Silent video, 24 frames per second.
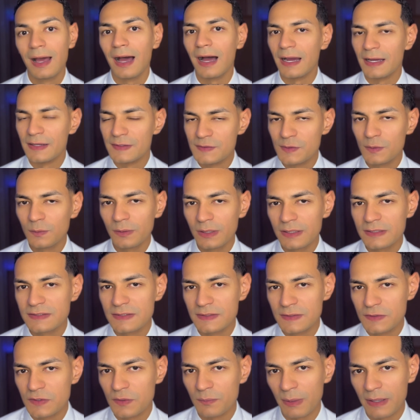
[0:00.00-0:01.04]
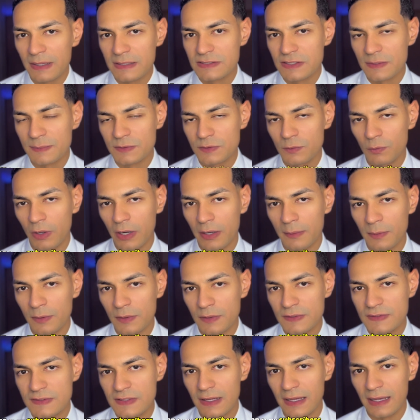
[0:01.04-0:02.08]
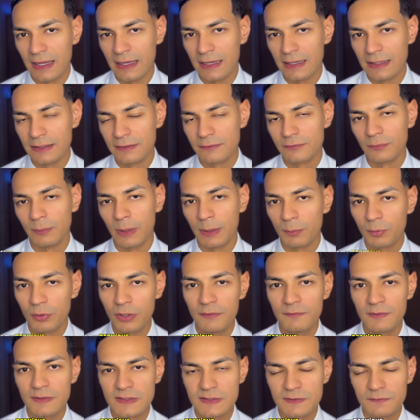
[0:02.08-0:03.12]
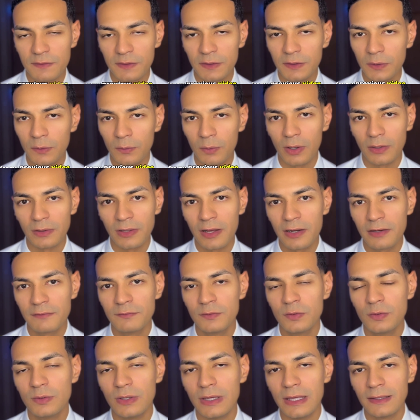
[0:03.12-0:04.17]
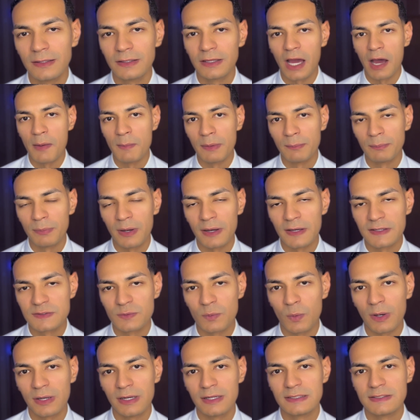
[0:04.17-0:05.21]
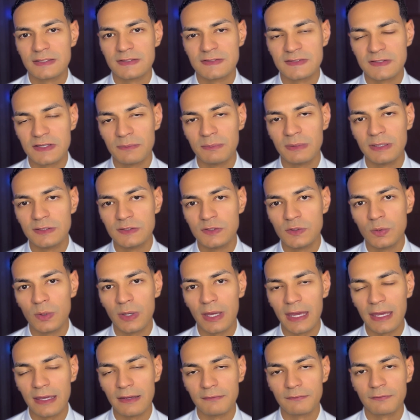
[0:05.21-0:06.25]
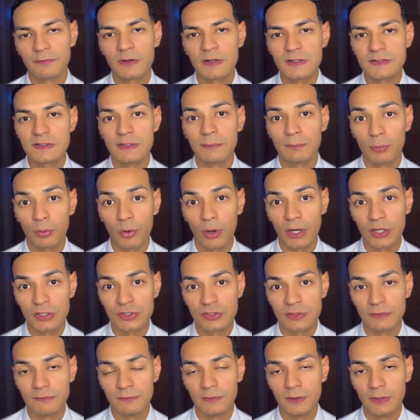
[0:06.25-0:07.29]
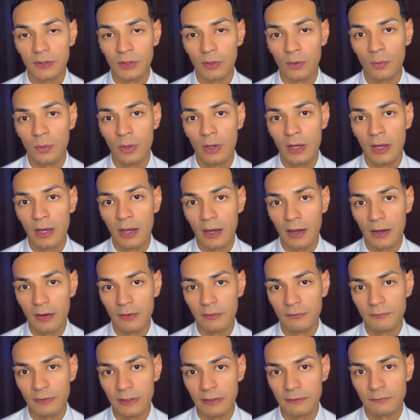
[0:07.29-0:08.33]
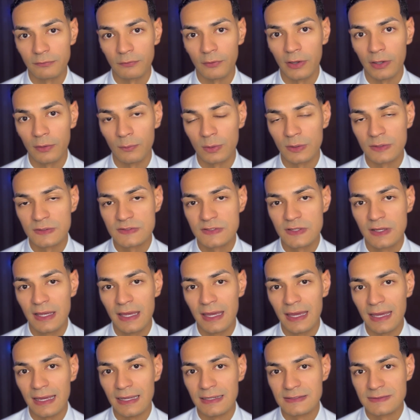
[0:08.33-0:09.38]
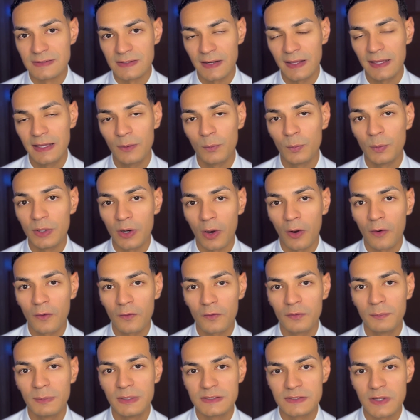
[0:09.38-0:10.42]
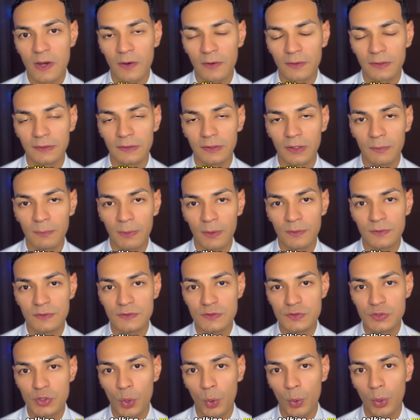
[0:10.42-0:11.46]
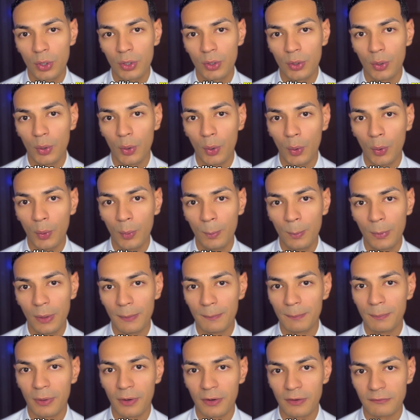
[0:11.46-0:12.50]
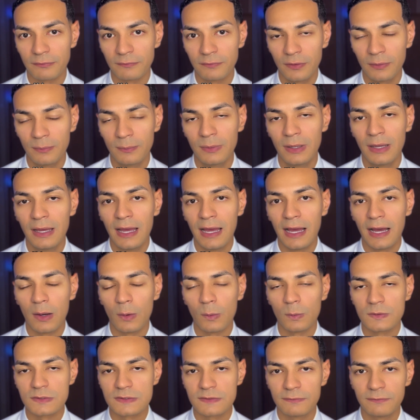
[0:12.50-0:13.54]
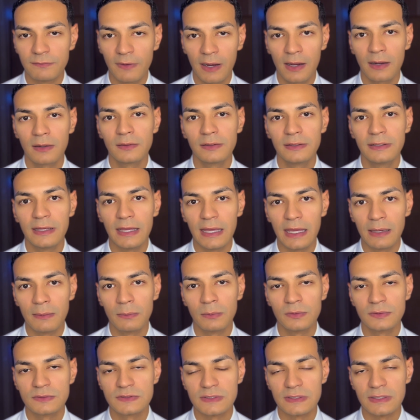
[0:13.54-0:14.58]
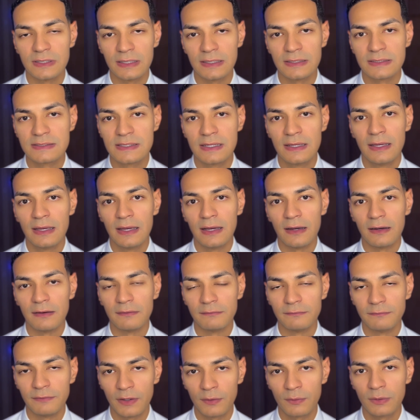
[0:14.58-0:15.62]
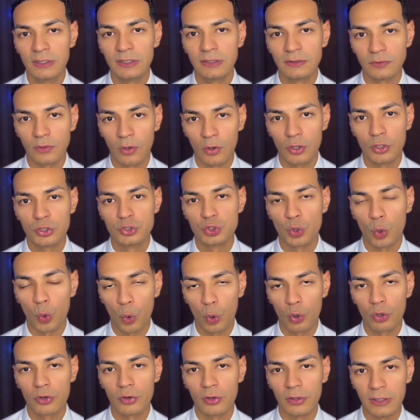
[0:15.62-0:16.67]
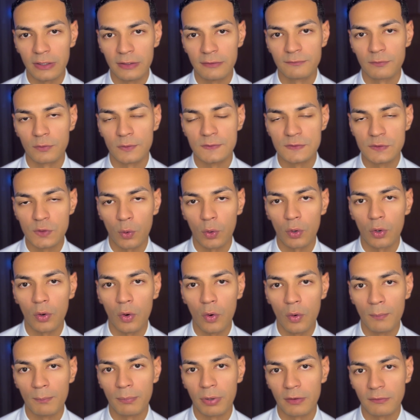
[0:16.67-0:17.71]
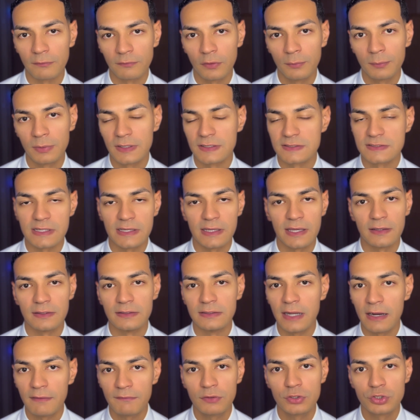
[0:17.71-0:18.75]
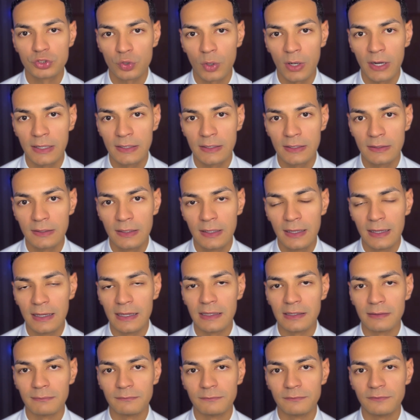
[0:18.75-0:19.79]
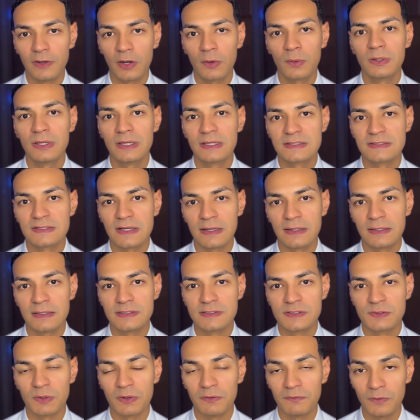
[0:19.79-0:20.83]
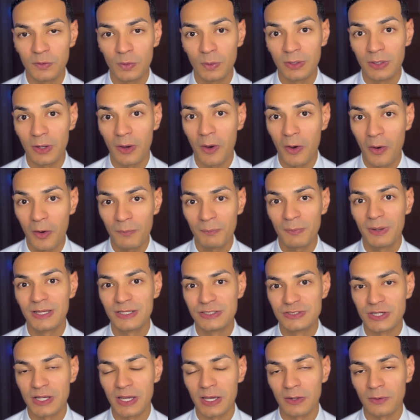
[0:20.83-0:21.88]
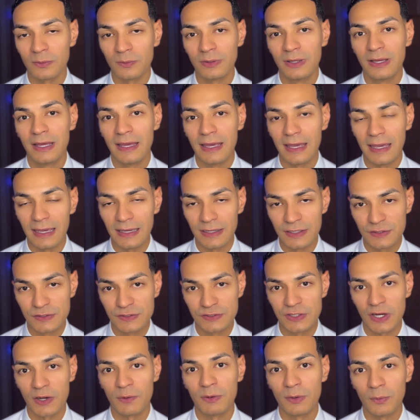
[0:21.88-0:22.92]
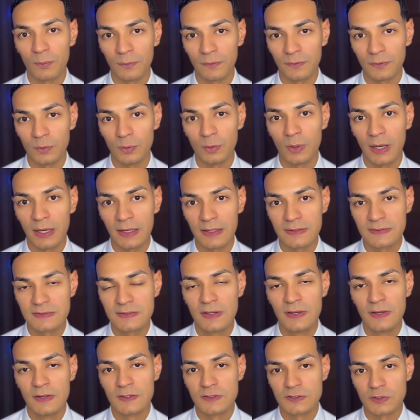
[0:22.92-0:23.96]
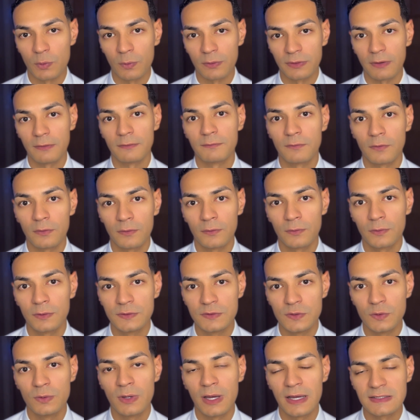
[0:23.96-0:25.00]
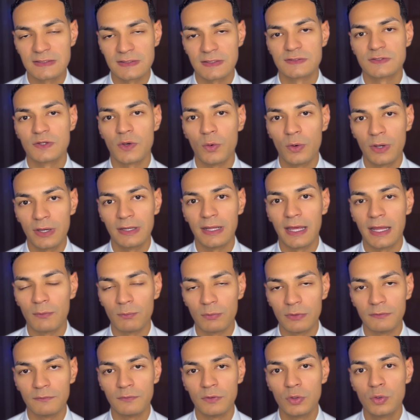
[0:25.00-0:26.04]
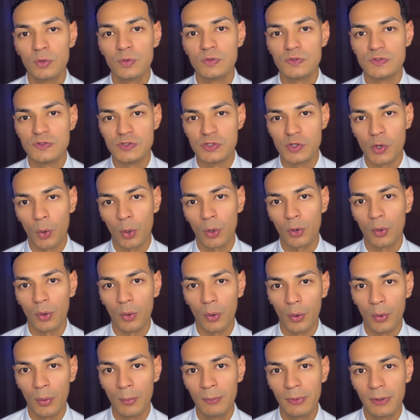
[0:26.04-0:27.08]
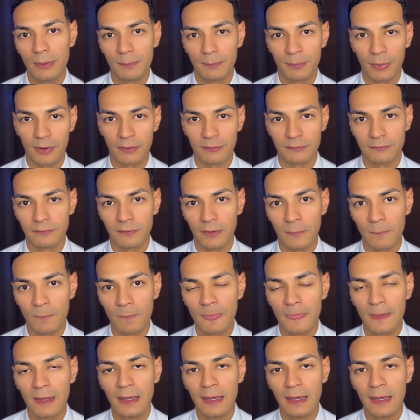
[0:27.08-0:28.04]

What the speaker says: I do listen to my subscribers, and for my previous video, a lot of you in the comment box wanted to see me do a first impression video of a fragrance, and today we are going to be talking about Dior Homme Parfum. I was finally able to get a very large order in for Dior Homme Parfum because I had never tried it, and I'm very excited to review it on my channel and share it with you guys. So without further ado, guys, let's go ahead and review Dior Homme Parfum.